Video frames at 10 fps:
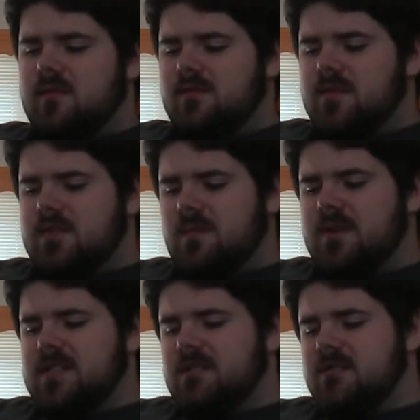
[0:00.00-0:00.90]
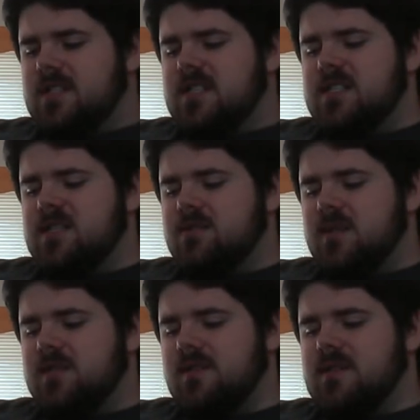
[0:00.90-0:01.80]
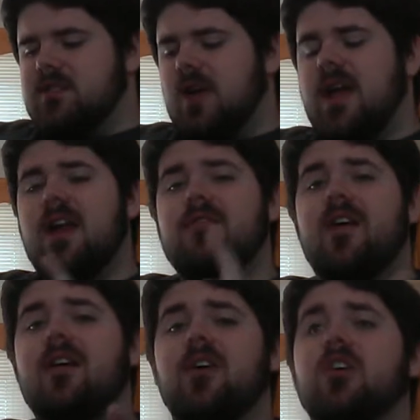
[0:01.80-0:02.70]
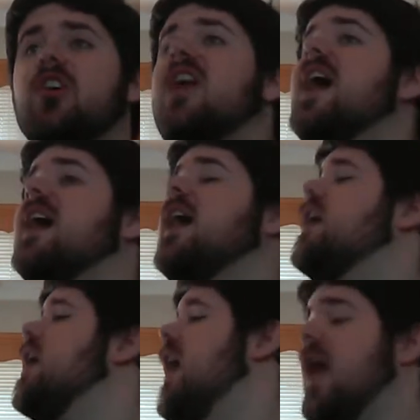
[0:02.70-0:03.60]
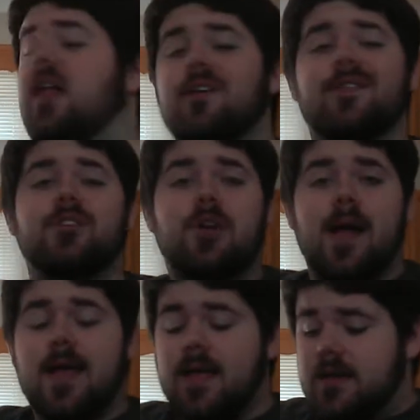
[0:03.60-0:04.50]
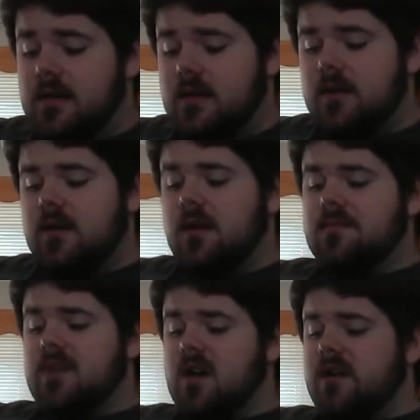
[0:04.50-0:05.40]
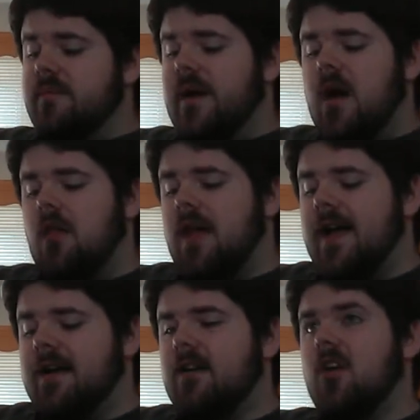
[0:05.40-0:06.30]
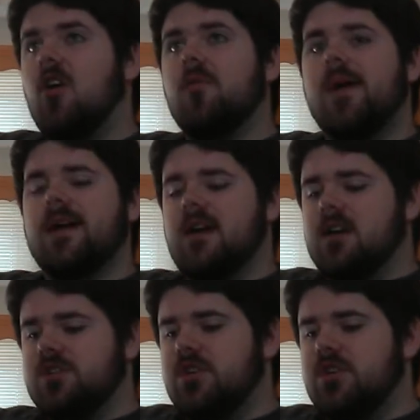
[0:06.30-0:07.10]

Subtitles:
for some reason the resistance wasn't right, so I had it at 500 and I got a hell of a dry hit. I'm talking about like, oh my gosh,